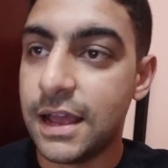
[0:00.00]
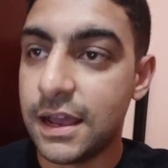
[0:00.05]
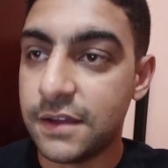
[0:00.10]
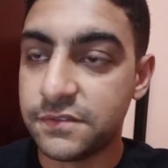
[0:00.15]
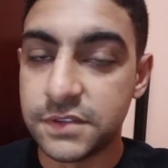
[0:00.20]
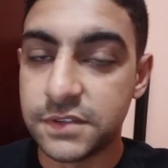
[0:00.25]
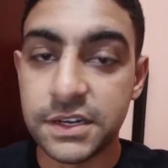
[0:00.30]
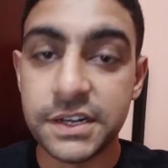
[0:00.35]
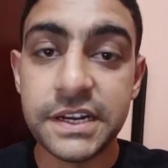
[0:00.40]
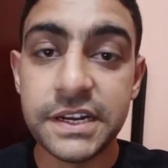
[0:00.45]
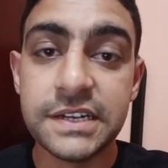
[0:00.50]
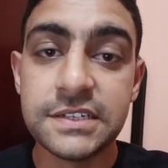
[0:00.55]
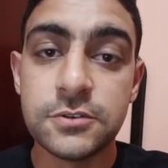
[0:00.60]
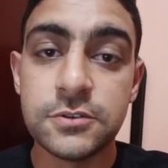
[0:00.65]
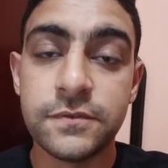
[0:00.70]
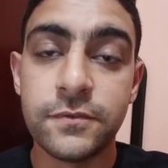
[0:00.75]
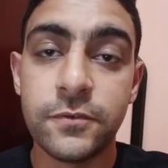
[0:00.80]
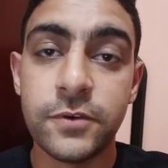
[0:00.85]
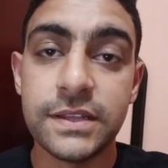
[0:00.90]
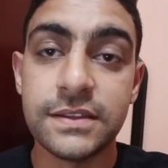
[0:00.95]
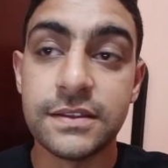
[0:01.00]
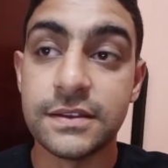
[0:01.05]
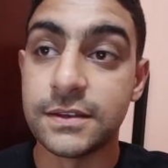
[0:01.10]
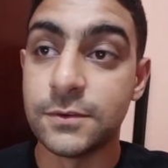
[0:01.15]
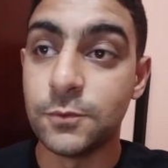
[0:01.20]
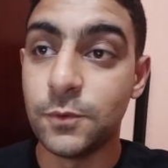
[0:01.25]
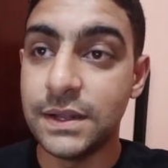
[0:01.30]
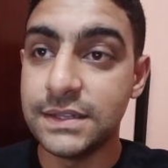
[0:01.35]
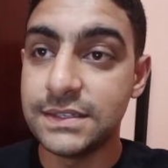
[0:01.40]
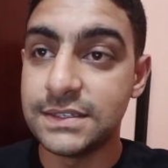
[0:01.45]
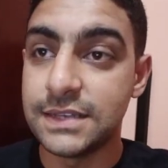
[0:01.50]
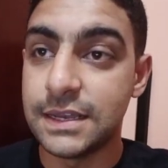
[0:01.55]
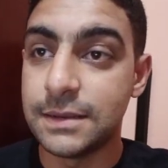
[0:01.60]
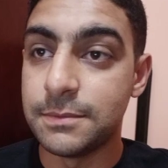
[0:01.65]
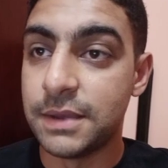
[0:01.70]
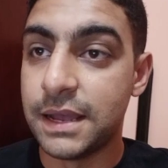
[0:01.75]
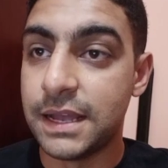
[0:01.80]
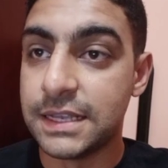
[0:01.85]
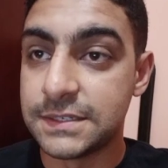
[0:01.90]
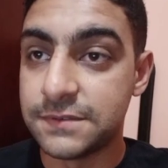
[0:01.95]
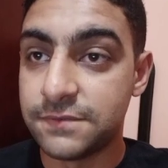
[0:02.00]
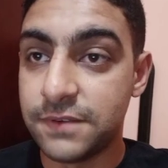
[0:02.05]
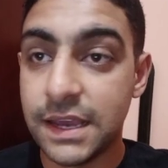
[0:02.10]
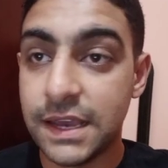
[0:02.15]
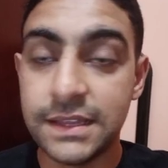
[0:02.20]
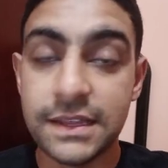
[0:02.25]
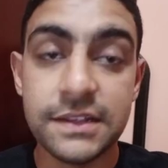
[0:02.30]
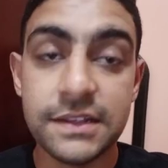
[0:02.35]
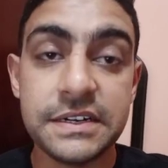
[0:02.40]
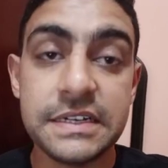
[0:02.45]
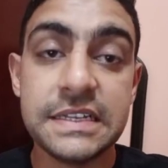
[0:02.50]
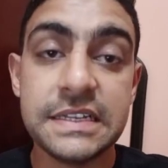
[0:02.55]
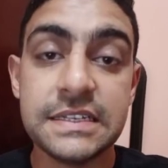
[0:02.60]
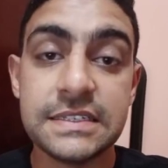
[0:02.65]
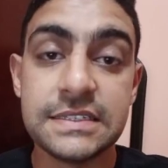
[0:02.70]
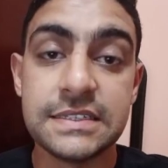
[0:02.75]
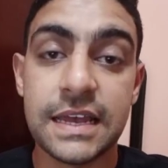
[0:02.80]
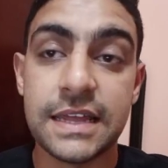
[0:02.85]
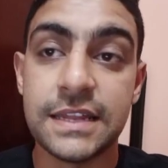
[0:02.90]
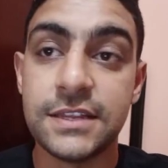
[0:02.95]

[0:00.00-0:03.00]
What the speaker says: After years of waiting, WhatsApp has finally released